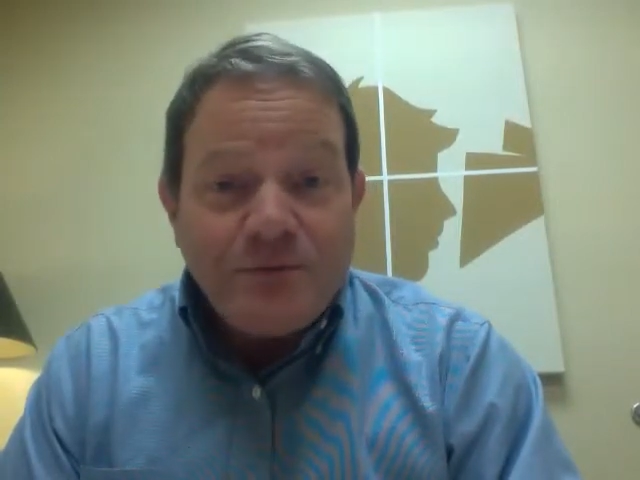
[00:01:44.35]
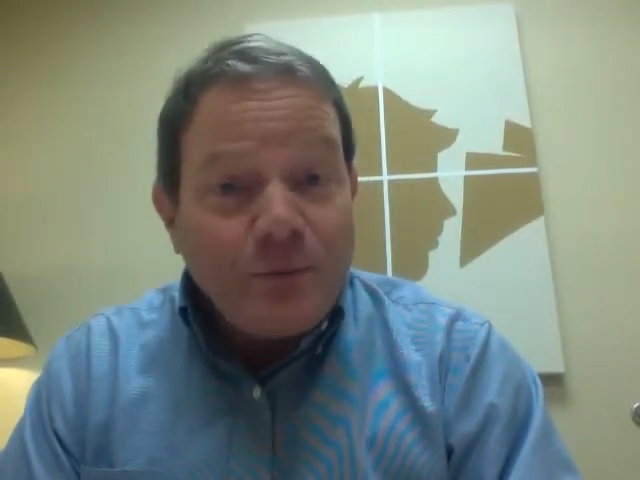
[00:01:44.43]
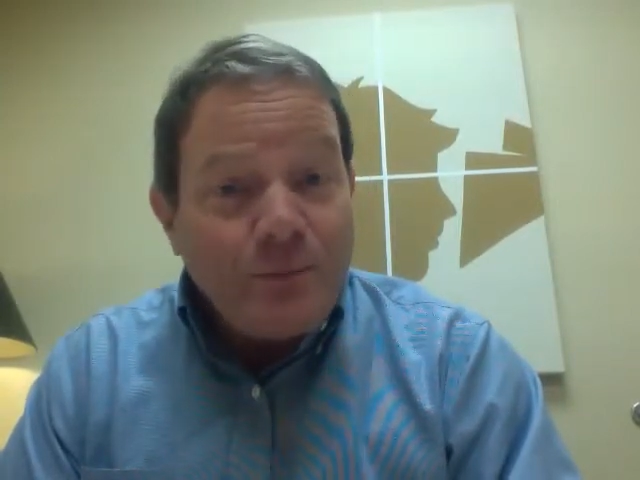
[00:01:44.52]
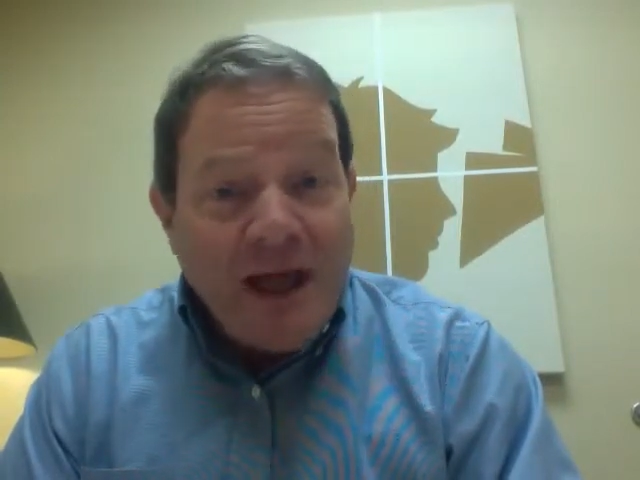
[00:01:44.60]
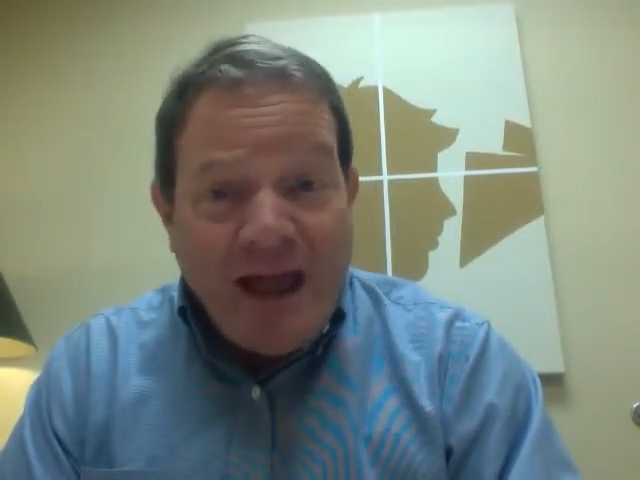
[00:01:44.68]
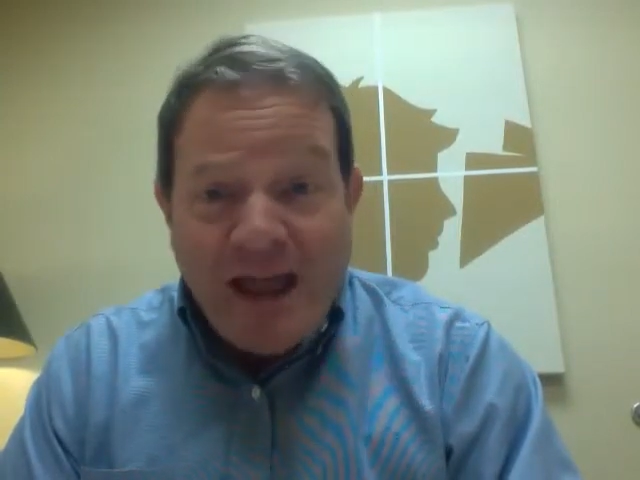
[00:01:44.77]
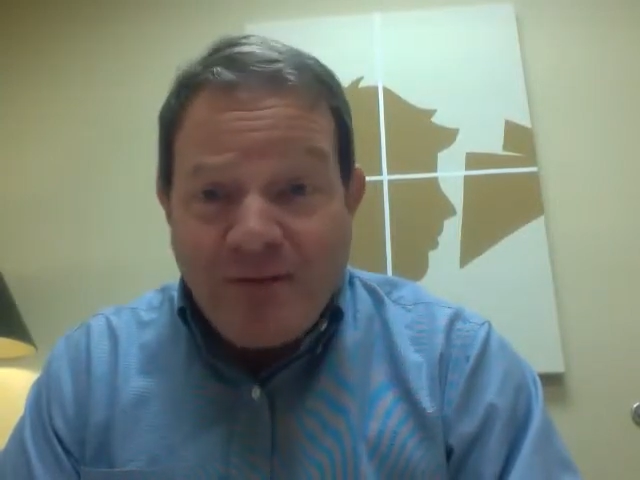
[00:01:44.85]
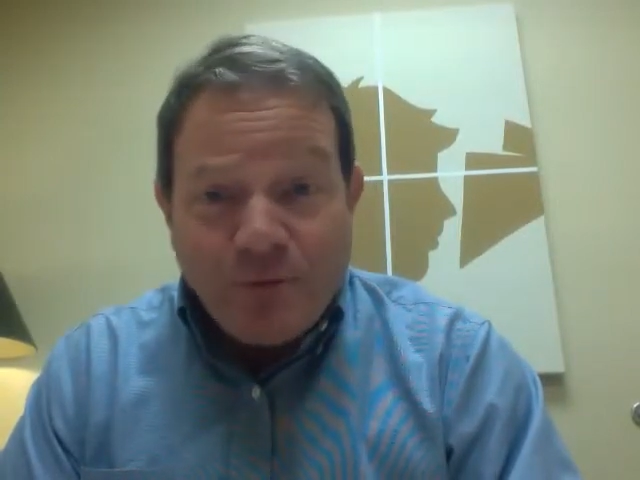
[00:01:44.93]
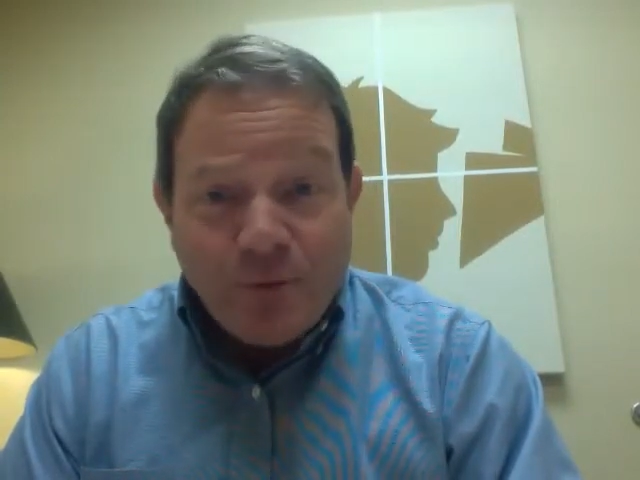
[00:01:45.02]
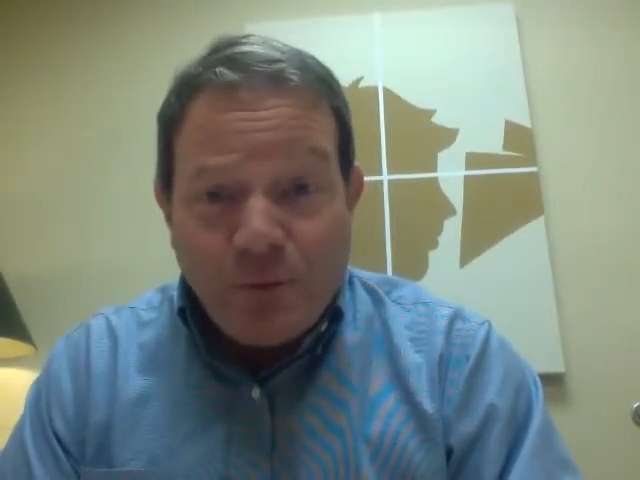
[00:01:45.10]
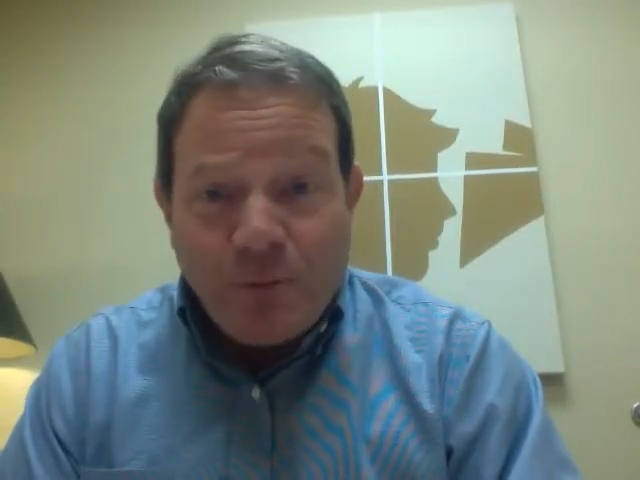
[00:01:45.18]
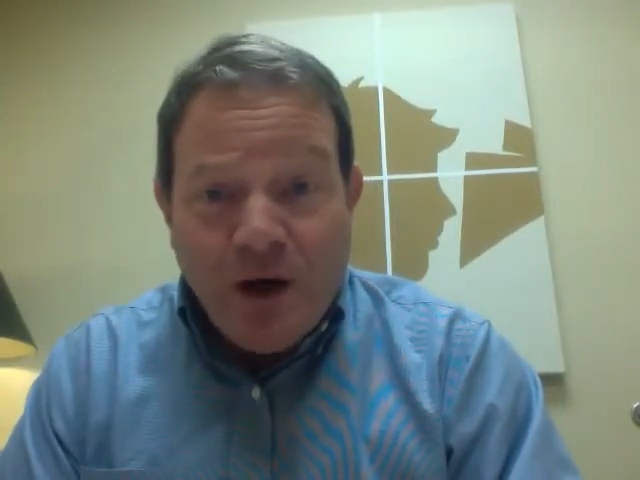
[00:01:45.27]
for
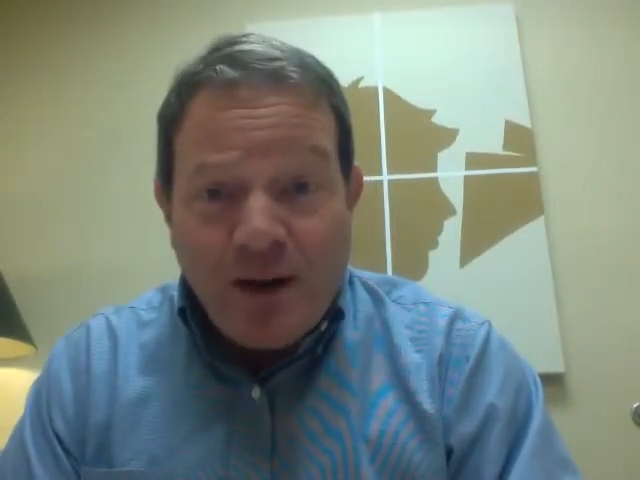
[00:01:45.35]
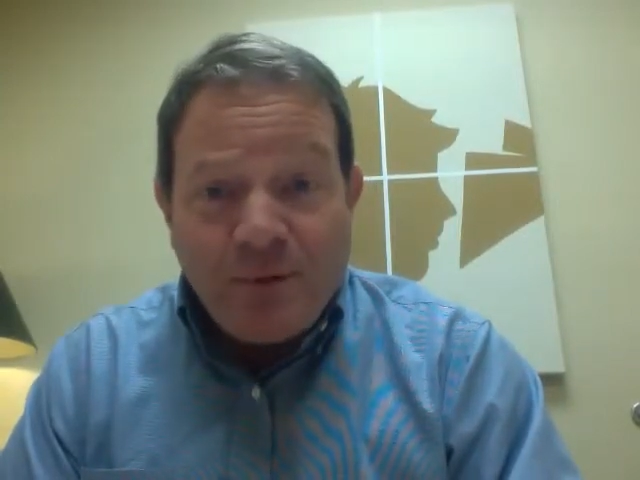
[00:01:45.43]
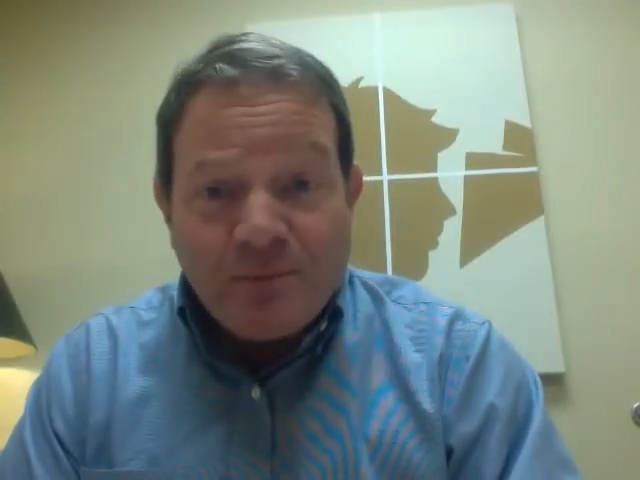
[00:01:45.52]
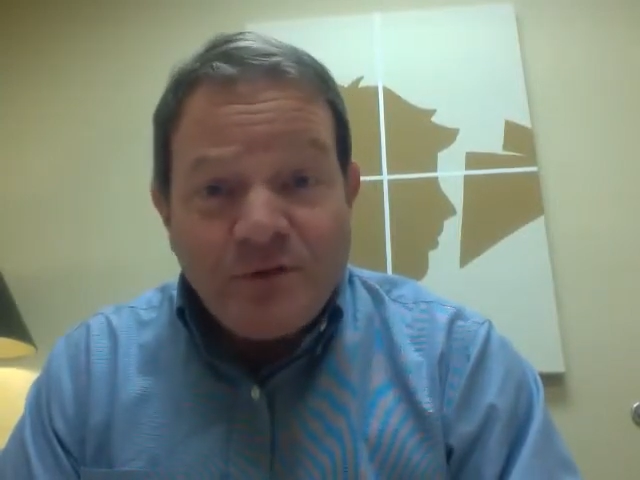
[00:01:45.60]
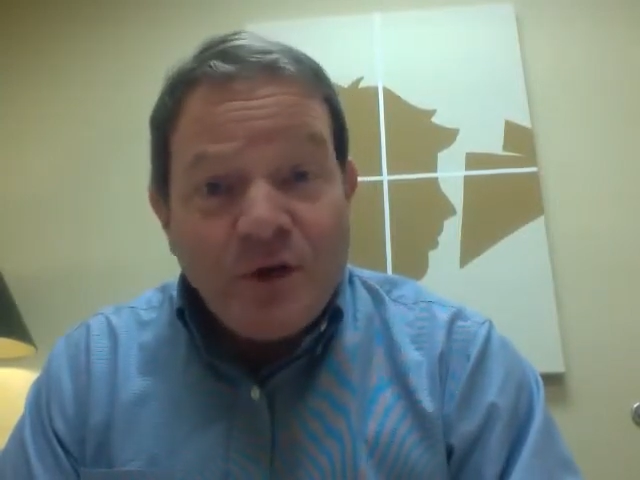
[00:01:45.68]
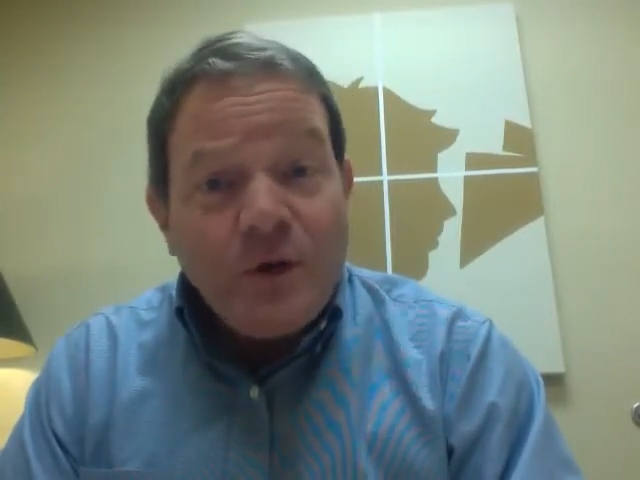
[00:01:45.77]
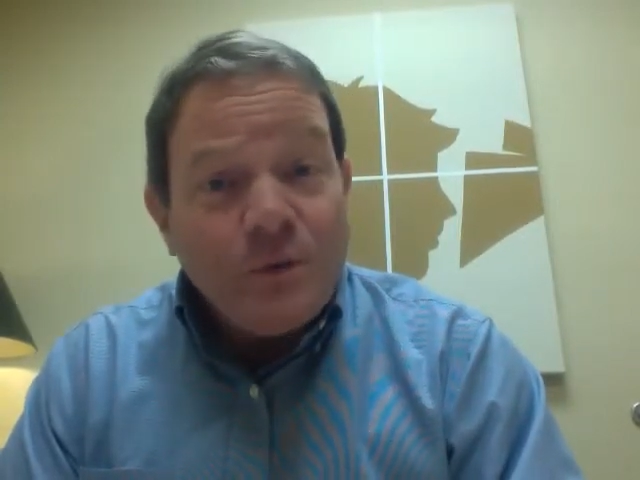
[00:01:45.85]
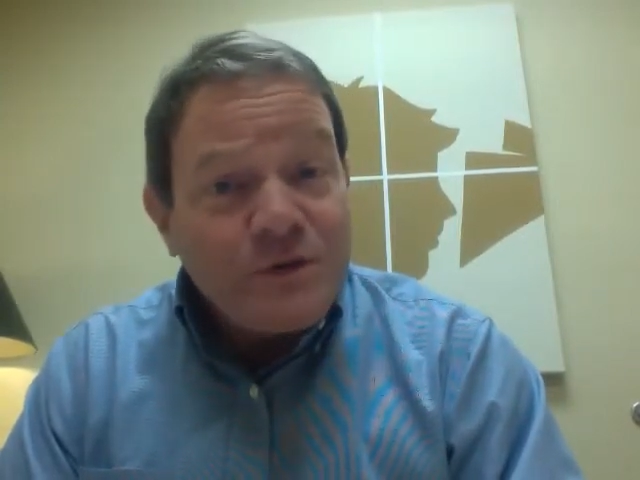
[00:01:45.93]
behavioral problems